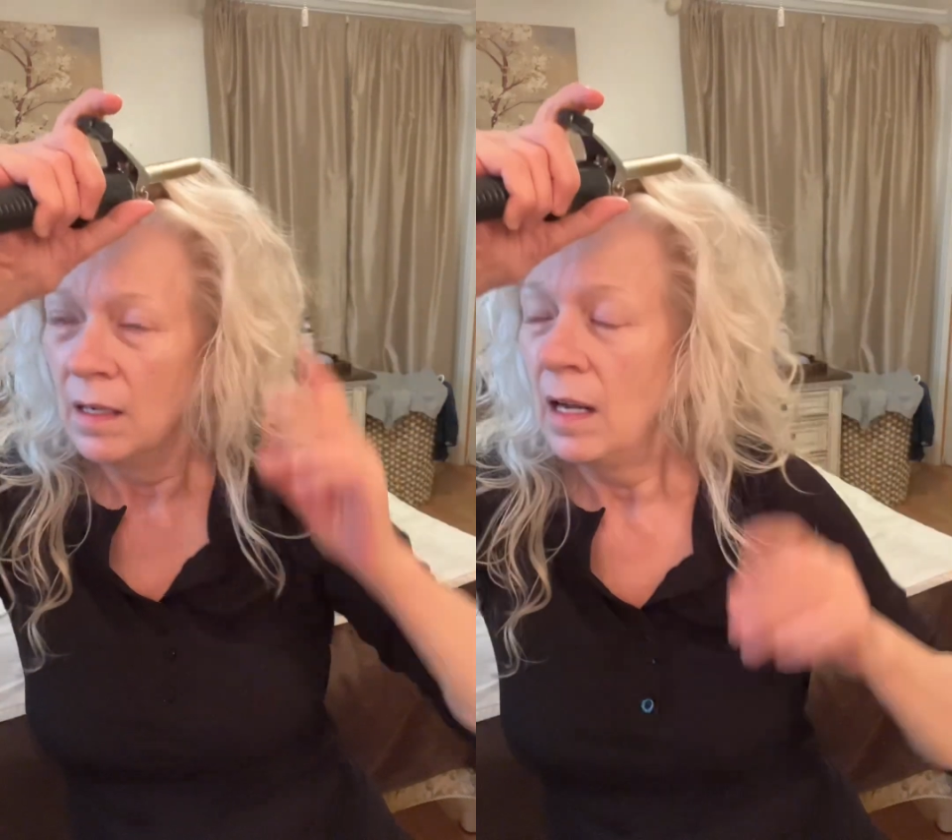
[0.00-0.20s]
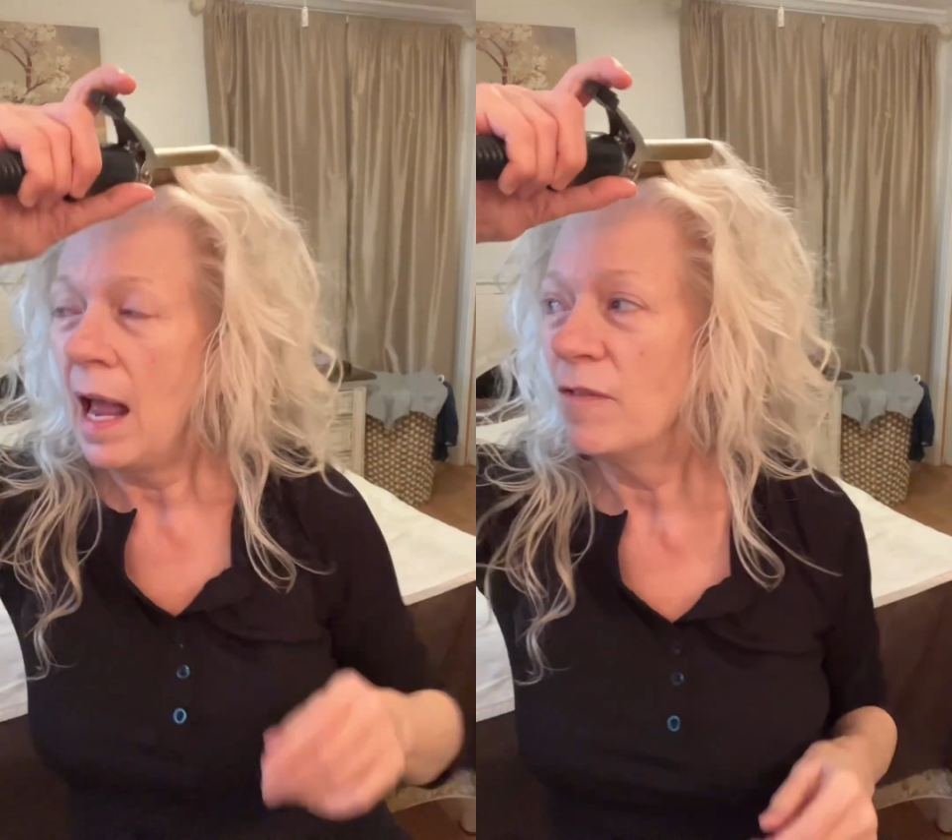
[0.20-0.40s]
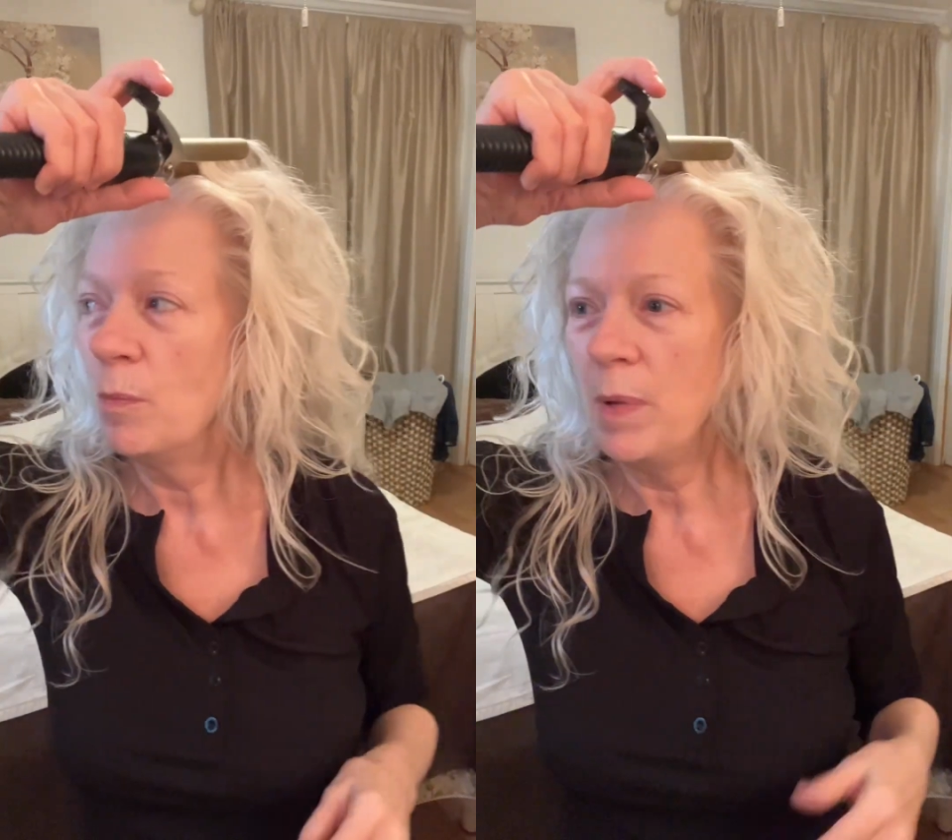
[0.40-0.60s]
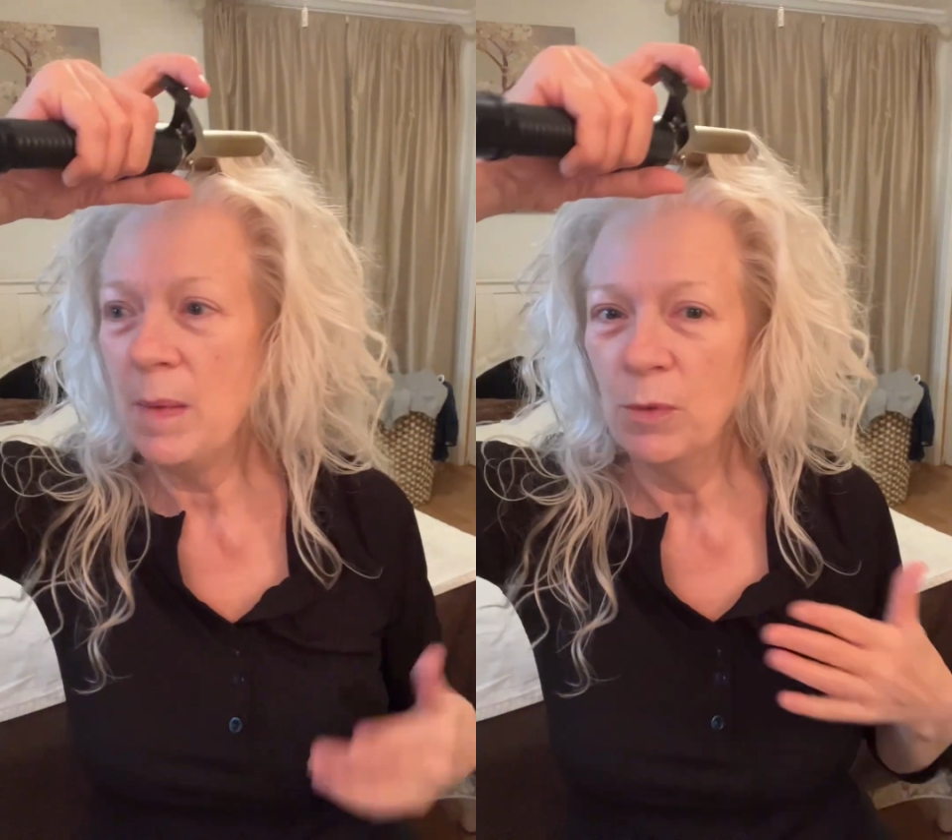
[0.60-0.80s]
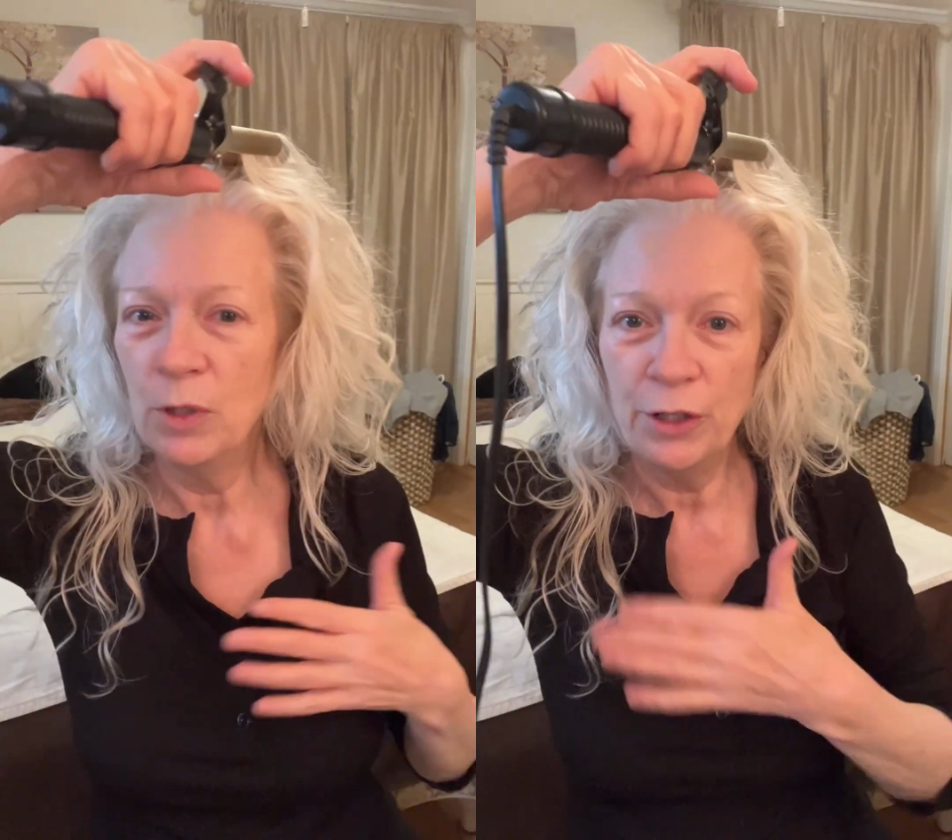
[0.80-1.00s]
having
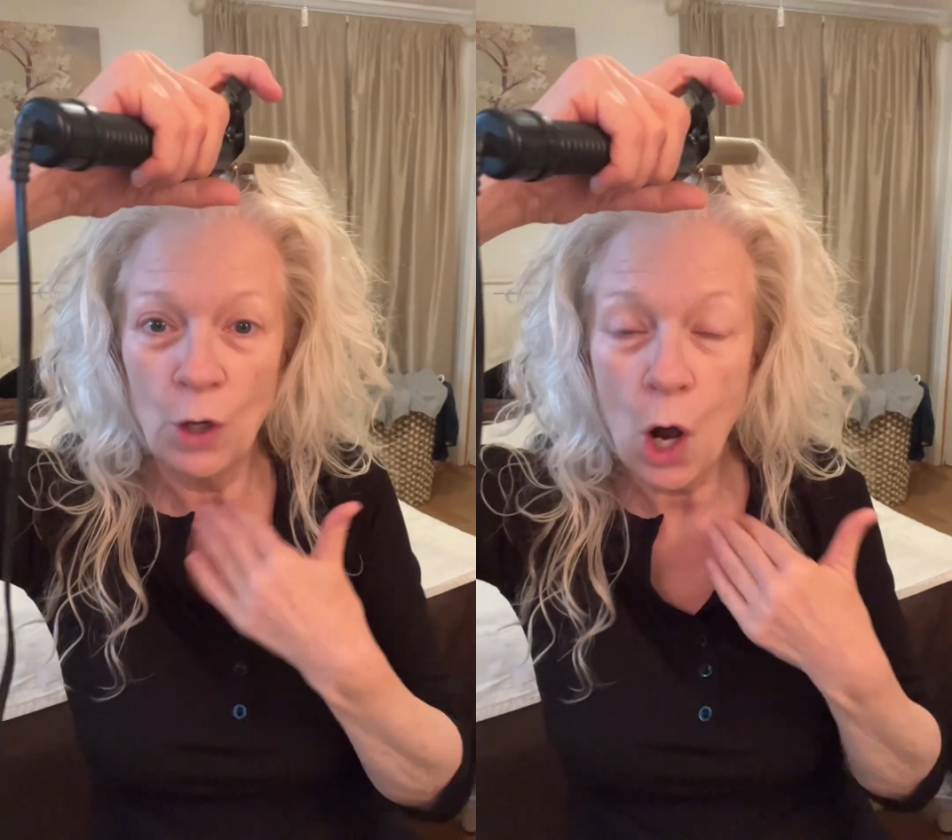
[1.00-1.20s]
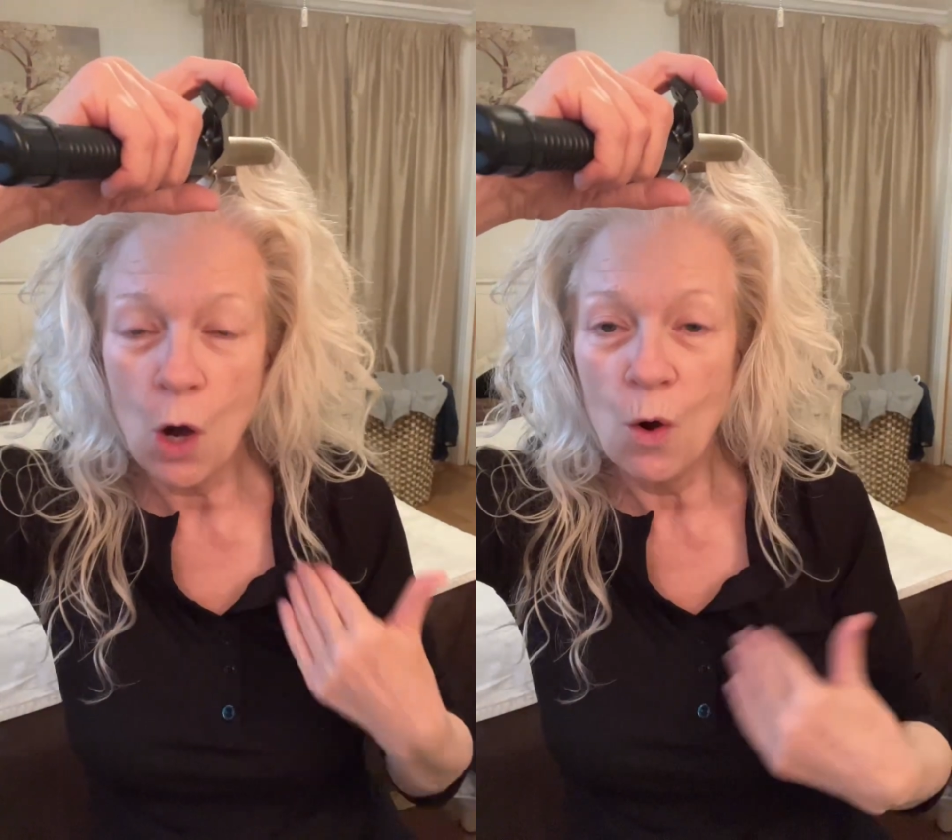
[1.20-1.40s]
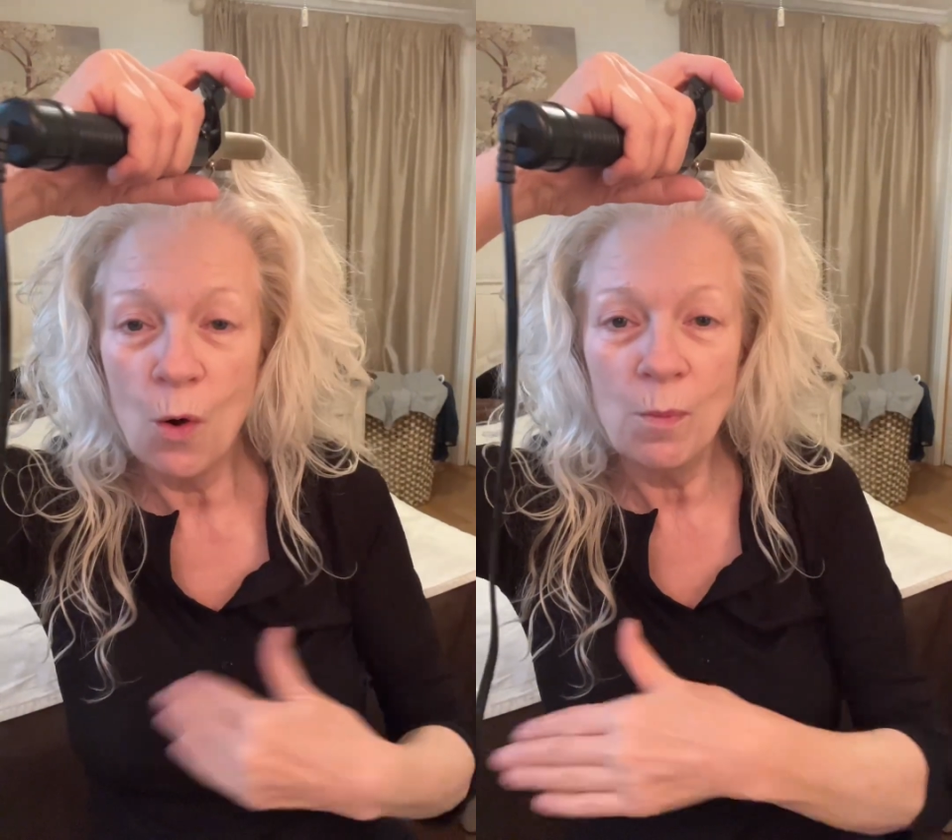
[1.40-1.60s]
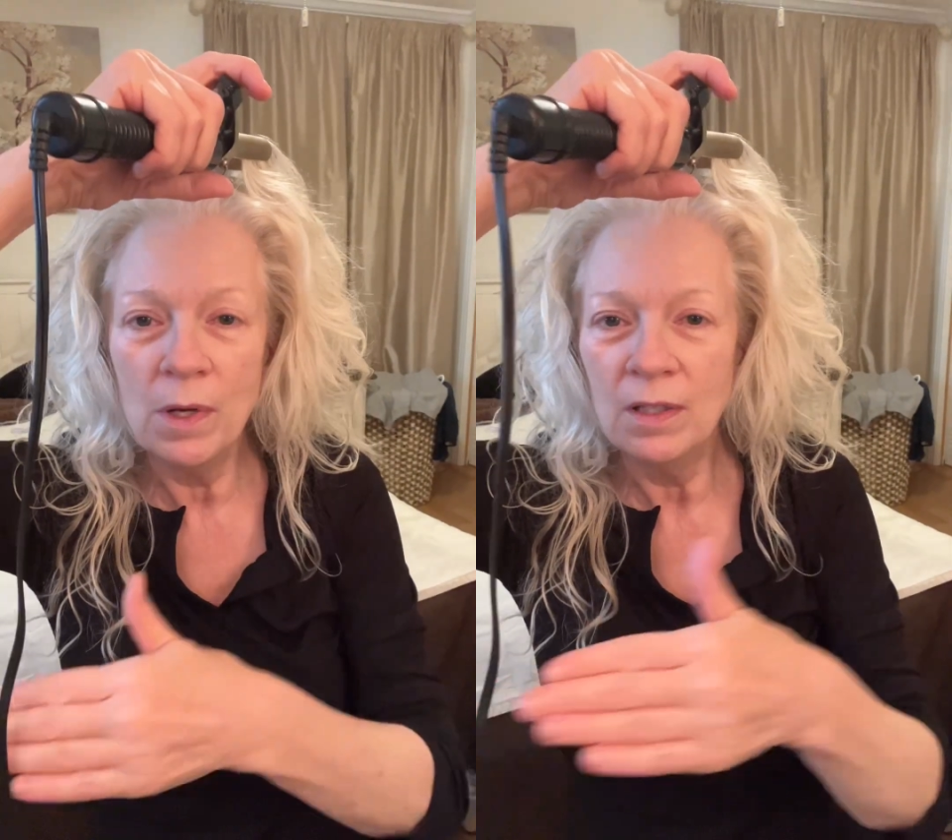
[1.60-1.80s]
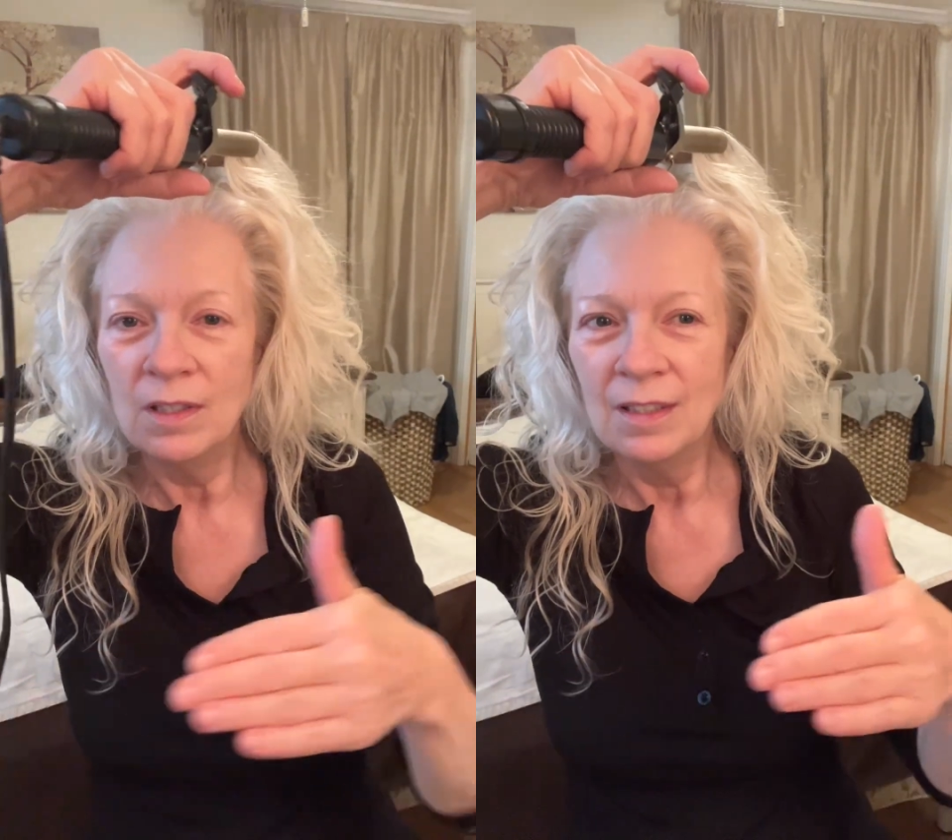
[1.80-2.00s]
people in your home,